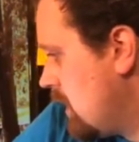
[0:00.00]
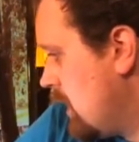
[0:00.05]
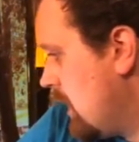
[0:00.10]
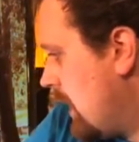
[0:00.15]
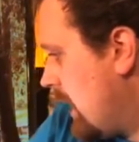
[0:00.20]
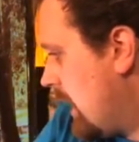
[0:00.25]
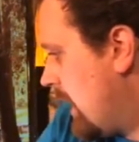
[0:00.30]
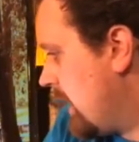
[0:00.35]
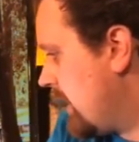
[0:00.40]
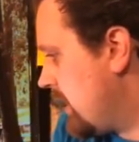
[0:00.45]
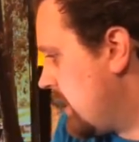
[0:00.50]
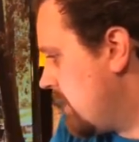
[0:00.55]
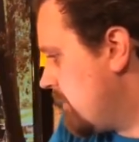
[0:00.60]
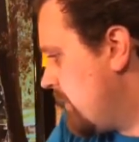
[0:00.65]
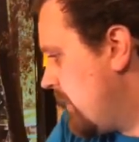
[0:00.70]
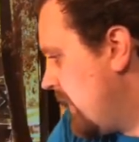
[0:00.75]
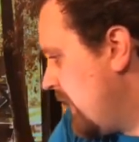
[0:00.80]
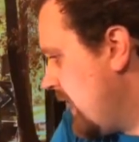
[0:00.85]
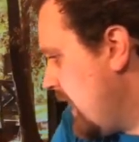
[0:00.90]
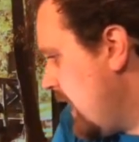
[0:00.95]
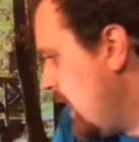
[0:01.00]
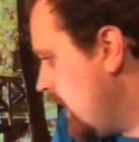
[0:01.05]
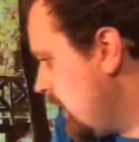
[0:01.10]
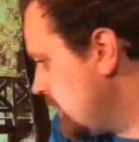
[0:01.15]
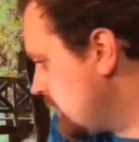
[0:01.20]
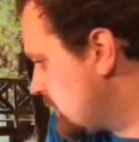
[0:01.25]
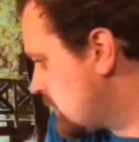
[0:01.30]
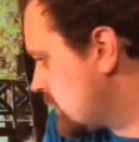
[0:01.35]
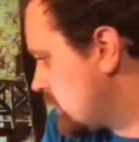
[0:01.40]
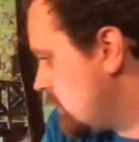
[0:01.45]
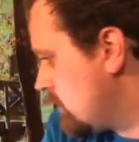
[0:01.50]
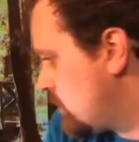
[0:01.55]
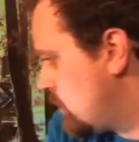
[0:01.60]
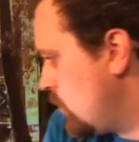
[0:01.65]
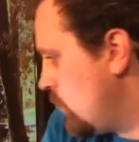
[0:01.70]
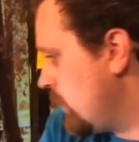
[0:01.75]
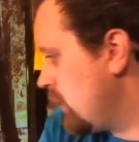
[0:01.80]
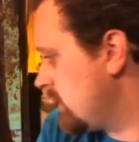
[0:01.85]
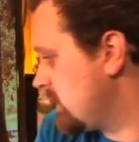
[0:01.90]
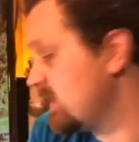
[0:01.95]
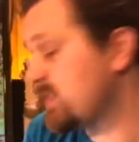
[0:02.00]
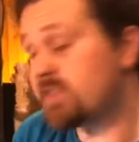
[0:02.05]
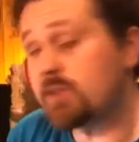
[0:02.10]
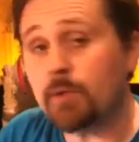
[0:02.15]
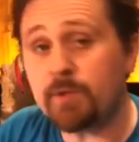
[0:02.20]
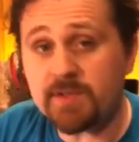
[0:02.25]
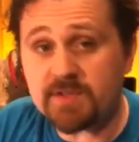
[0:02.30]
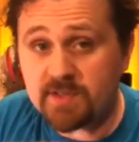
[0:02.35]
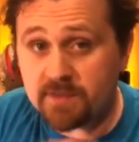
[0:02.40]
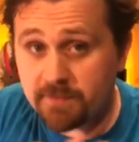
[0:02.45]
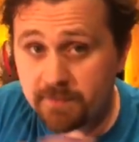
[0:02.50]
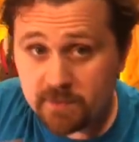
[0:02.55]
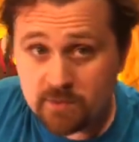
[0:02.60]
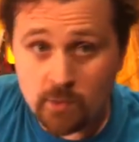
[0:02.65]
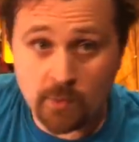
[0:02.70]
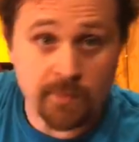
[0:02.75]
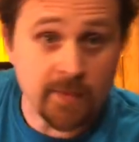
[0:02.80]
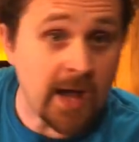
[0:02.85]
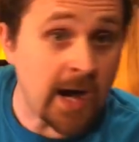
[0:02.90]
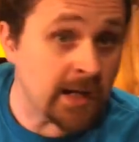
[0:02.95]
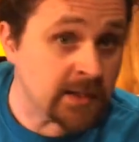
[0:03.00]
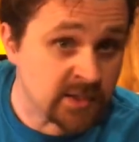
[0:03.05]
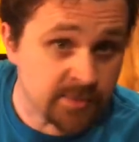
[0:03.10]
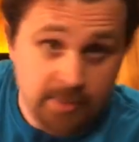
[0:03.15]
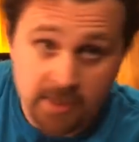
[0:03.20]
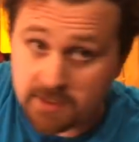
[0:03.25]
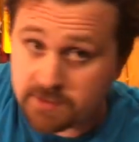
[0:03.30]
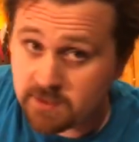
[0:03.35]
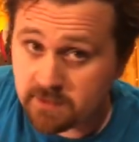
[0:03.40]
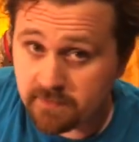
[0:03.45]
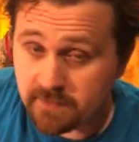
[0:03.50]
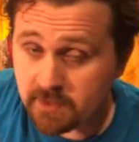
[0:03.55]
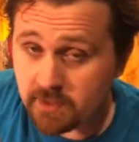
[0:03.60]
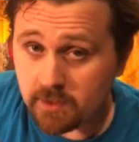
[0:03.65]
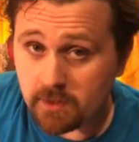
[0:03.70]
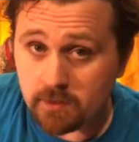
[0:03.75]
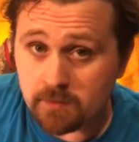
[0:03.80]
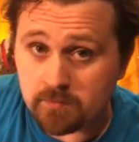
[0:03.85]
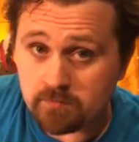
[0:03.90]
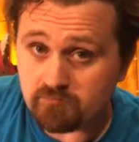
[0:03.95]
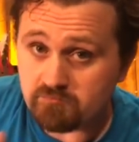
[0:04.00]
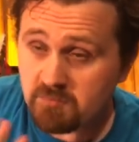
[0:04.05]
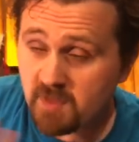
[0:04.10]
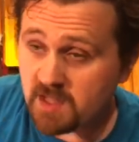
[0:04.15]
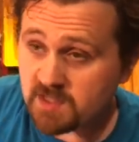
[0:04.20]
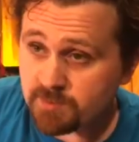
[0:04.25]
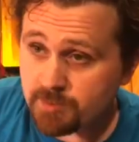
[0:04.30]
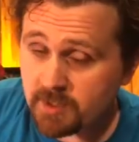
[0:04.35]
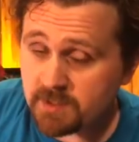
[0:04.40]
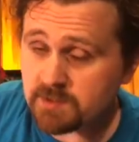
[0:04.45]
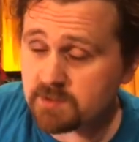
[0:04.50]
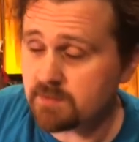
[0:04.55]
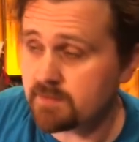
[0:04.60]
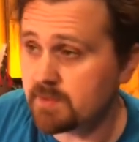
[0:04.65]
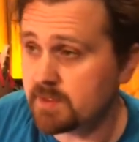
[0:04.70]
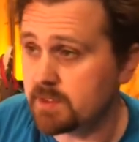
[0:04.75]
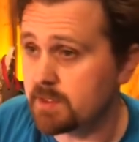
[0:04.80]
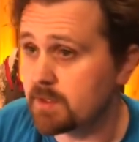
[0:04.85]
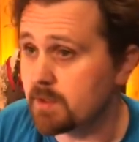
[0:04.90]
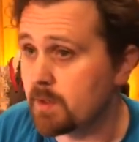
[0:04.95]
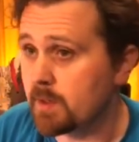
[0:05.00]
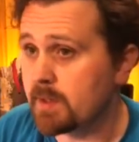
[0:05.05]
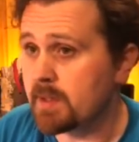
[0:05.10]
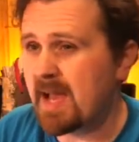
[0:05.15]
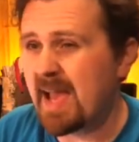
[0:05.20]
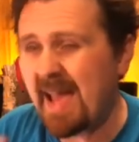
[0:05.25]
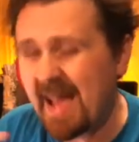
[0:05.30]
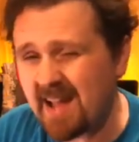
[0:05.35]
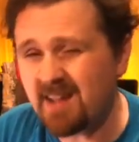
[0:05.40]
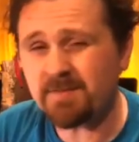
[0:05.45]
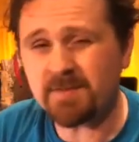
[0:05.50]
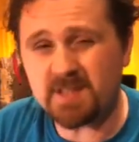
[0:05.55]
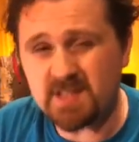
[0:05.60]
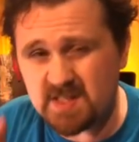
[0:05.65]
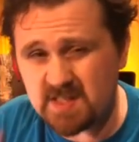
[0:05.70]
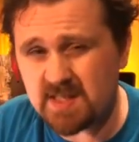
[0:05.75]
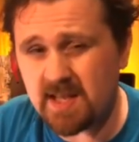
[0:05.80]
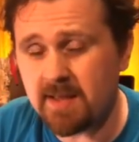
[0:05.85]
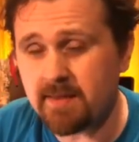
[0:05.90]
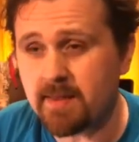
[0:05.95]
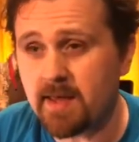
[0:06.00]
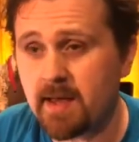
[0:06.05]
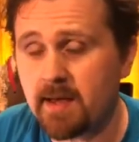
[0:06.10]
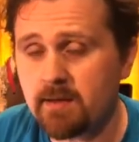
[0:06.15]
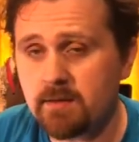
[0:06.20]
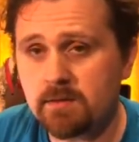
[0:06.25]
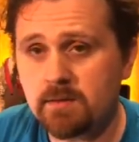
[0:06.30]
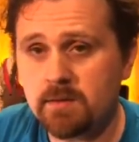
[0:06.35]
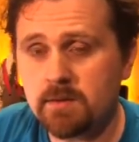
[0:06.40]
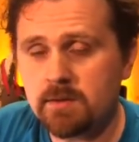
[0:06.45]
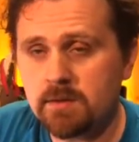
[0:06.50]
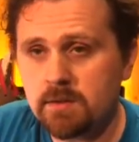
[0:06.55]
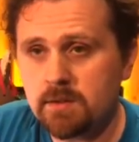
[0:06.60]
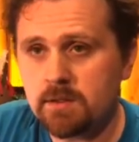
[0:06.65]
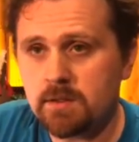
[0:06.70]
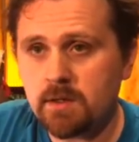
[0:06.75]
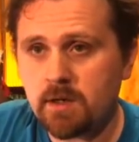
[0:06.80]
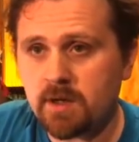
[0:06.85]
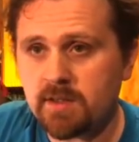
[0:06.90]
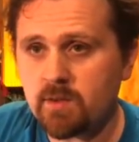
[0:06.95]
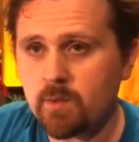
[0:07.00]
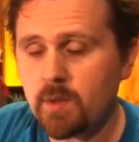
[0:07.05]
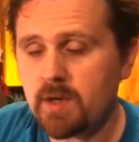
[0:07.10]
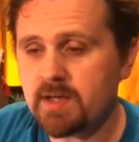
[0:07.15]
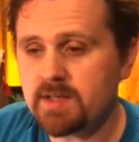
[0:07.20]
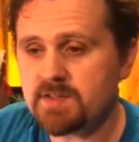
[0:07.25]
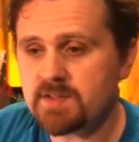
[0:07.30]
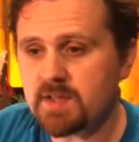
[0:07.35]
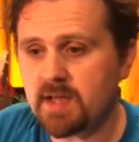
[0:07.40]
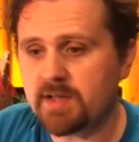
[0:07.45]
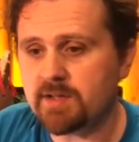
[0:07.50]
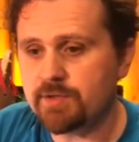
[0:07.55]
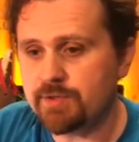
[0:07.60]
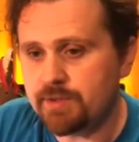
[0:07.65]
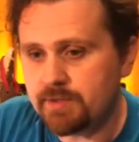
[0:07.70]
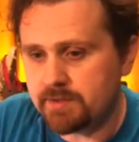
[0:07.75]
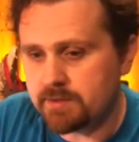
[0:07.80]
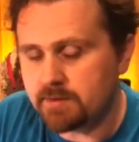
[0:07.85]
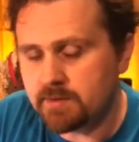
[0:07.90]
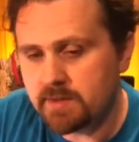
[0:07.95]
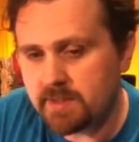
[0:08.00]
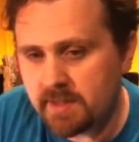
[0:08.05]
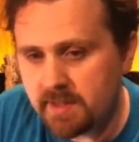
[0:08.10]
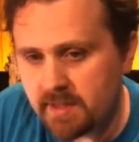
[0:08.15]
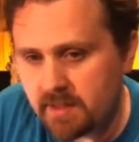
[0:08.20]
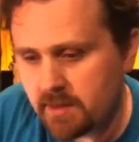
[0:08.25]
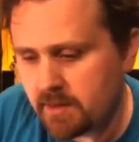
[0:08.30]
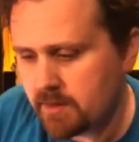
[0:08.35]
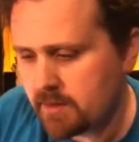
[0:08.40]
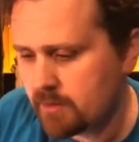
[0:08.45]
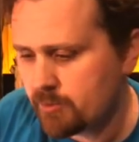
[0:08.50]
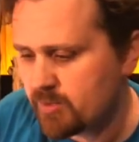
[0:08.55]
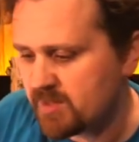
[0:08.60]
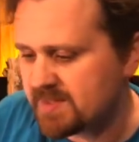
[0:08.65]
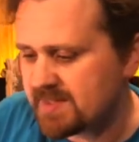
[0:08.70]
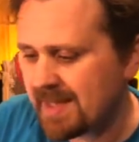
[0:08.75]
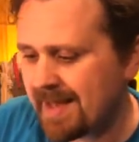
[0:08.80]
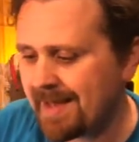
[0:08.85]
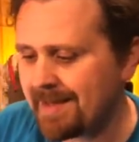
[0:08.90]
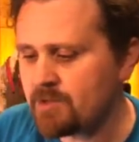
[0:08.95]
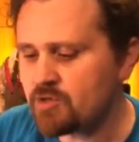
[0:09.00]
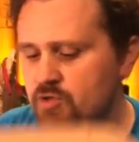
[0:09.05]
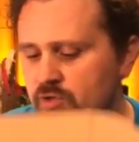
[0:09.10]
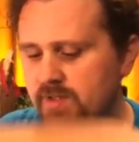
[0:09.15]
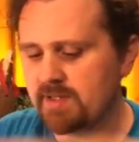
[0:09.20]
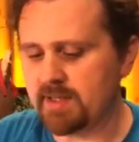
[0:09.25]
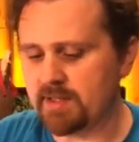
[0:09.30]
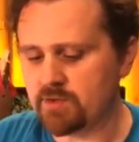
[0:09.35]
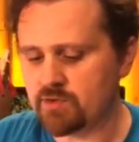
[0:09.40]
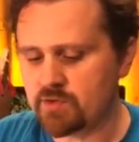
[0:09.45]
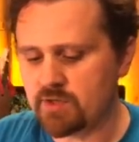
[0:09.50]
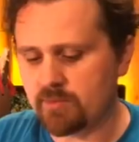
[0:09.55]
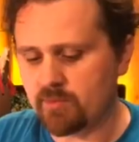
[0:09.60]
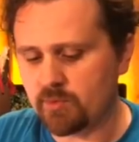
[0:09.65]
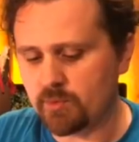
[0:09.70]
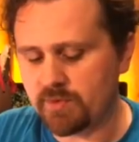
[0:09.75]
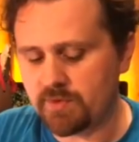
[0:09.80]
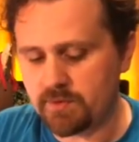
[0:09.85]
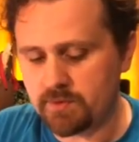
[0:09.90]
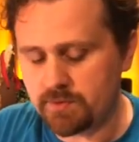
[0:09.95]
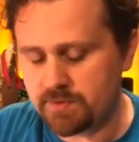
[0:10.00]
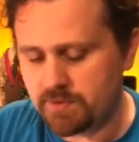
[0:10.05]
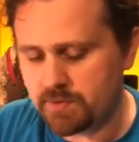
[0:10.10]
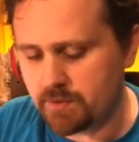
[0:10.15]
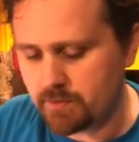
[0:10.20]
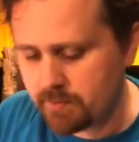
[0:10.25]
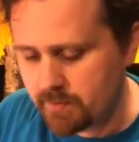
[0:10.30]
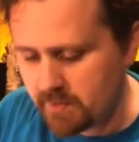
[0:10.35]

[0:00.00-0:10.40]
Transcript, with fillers: I am not doing this. So this is, first of all, non-sponsor video. Non-sponsor video. I have to say that. Otherwise, I could potentially get in trouble with YouTube.